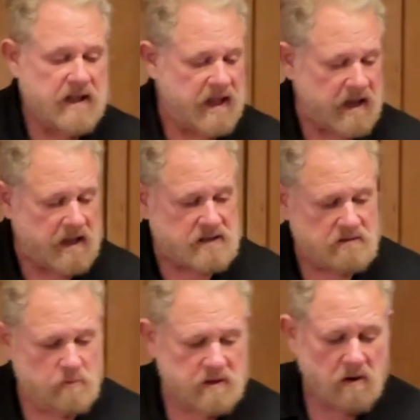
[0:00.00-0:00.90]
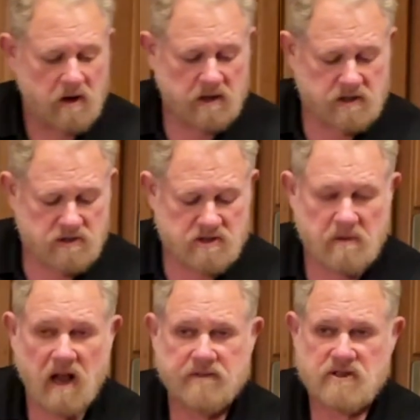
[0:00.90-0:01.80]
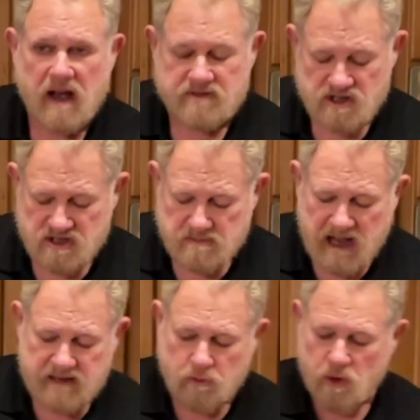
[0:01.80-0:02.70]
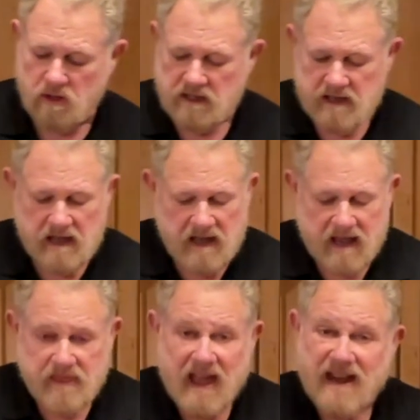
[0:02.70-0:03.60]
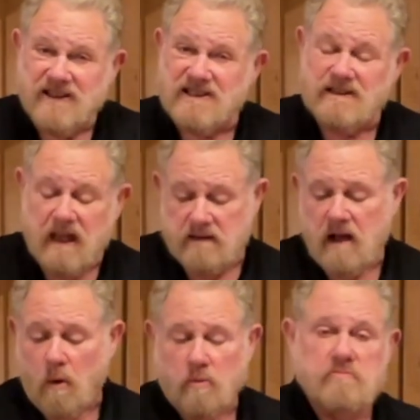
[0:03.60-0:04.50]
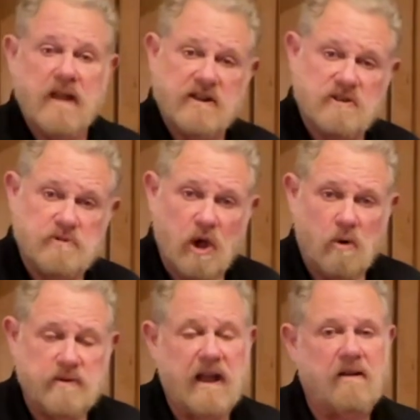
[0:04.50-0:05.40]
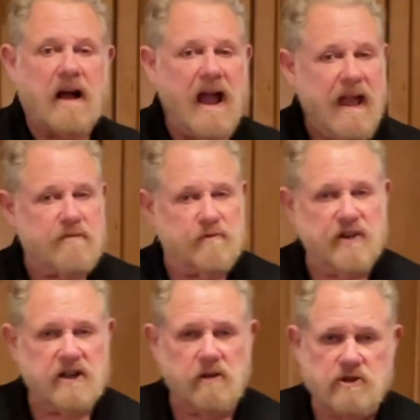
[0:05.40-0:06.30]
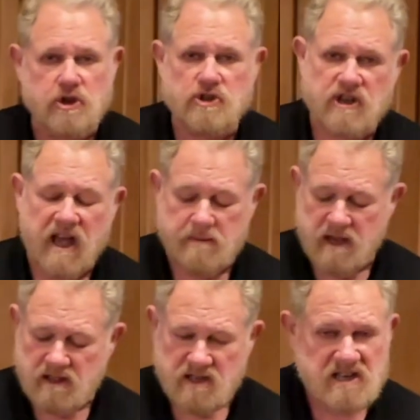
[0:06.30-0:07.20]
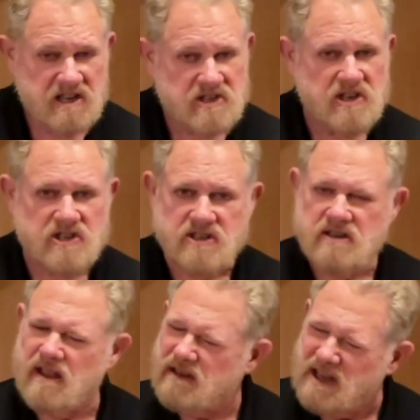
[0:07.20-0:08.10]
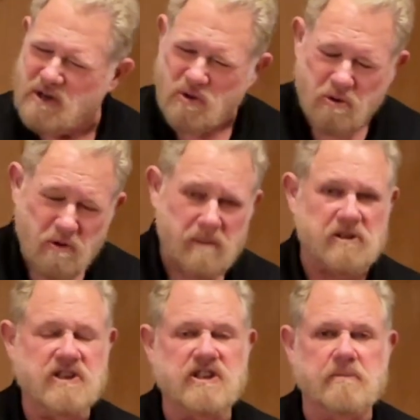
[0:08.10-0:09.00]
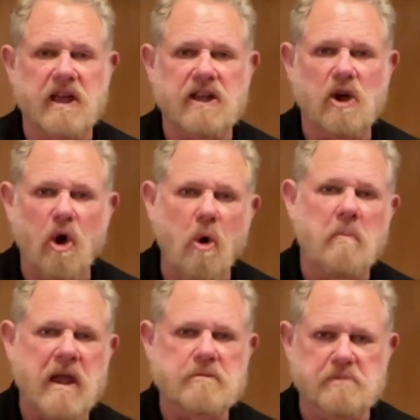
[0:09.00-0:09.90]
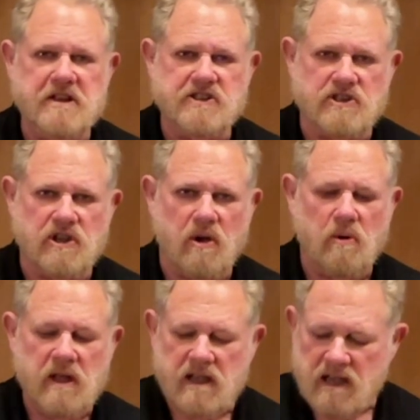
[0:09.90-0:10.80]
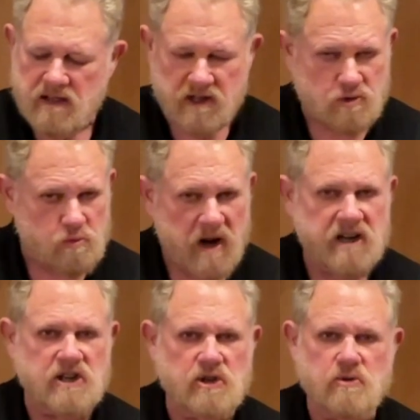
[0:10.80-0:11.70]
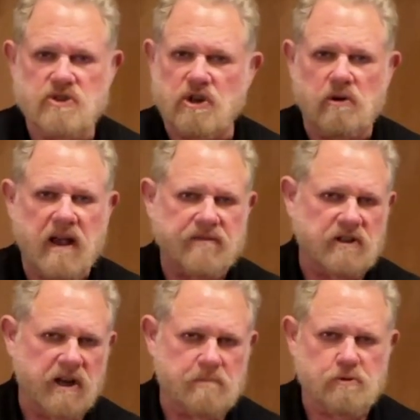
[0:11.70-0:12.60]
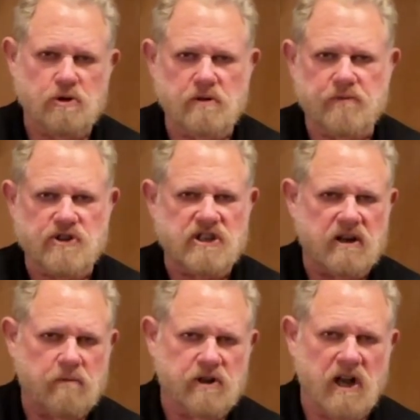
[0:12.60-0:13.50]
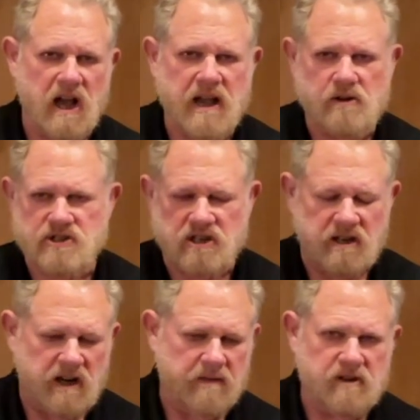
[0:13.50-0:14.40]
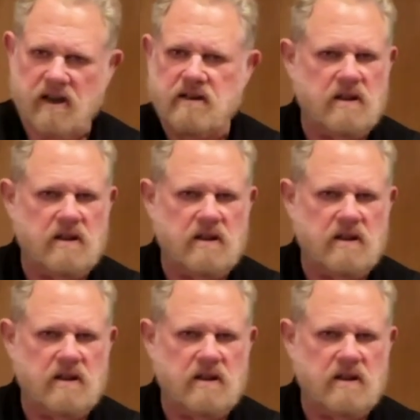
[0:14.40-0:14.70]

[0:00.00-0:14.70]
And we are gonna use obviously some olive oil. And that is, and some dough. Now, I have a video that shows you how to make the easiest, incredibly easy to make homemade pizza dough that's ready to use. You don't have to let it proof or sit overnight or sit in an oven.